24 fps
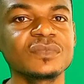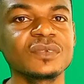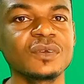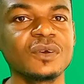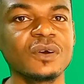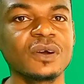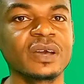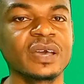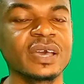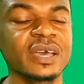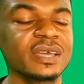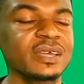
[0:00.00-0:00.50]

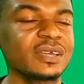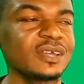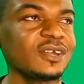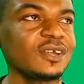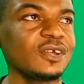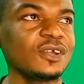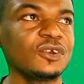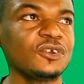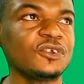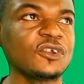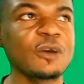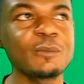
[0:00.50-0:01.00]
Okay,
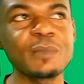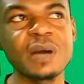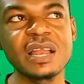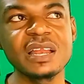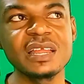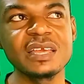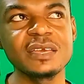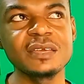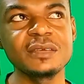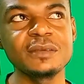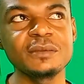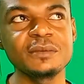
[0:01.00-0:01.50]

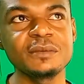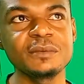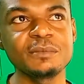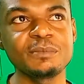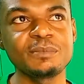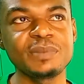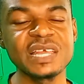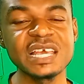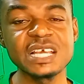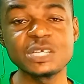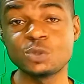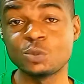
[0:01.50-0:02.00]
normally
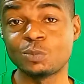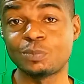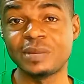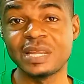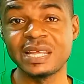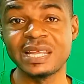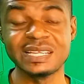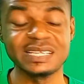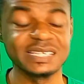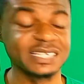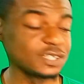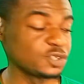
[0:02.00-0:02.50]
players will play
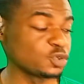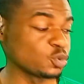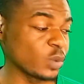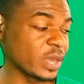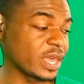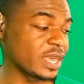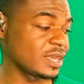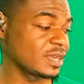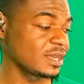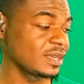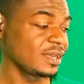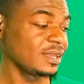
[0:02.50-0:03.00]
it this
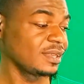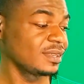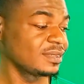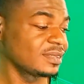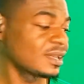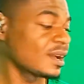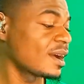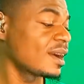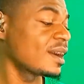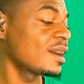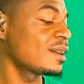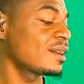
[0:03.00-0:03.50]
way.
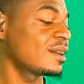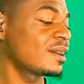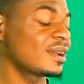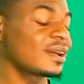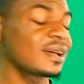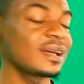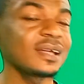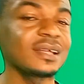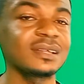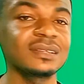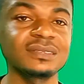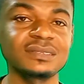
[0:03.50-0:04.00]
Da
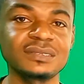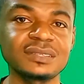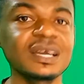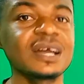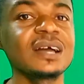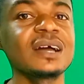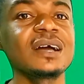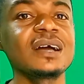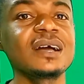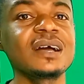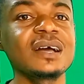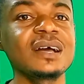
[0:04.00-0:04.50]
da
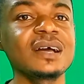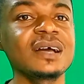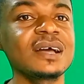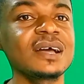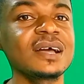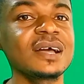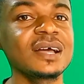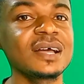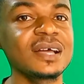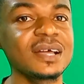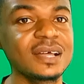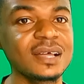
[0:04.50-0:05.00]

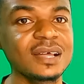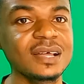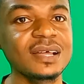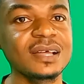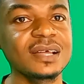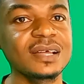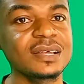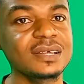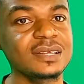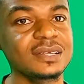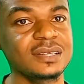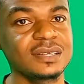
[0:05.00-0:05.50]

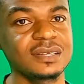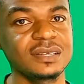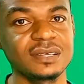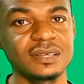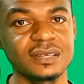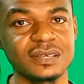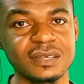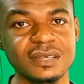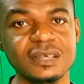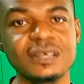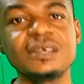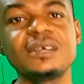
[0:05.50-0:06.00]
da
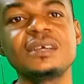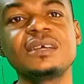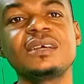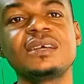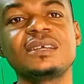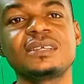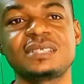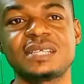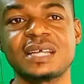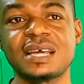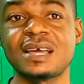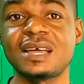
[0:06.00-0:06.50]

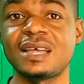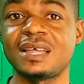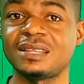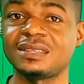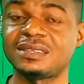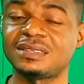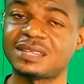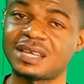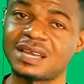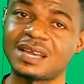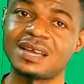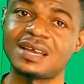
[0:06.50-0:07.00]
da
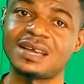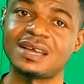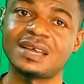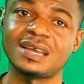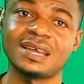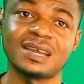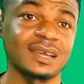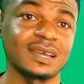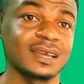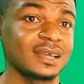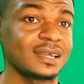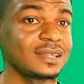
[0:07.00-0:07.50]

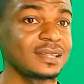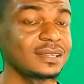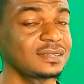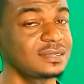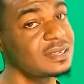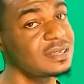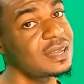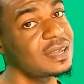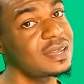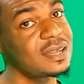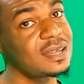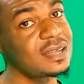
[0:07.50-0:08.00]
da
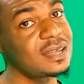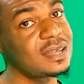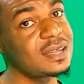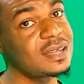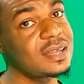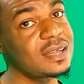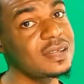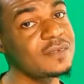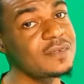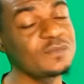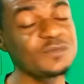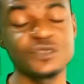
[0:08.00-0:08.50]

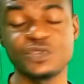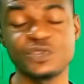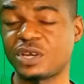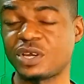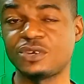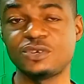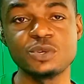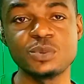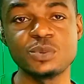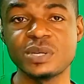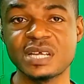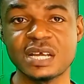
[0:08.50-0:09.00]
da. You
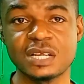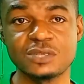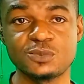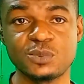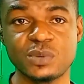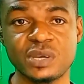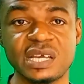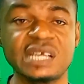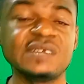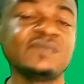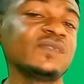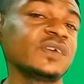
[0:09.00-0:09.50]
can do it that
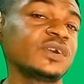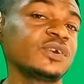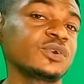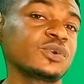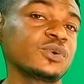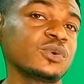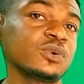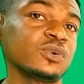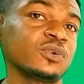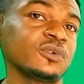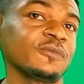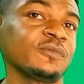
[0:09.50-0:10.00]
way. It's very
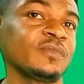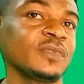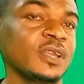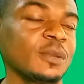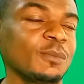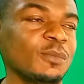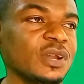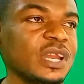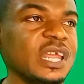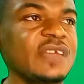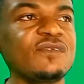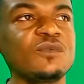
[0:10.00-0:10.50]
cool.
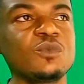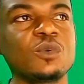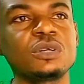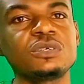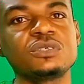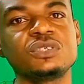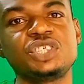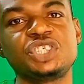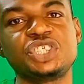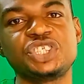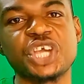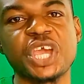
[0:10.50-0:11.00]
But if you
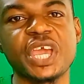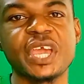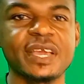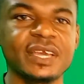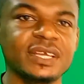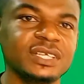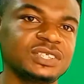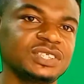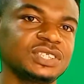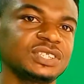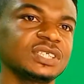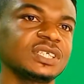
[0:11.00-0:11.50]
want to
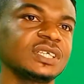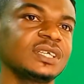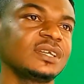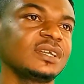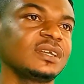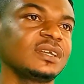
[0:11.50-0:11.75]
change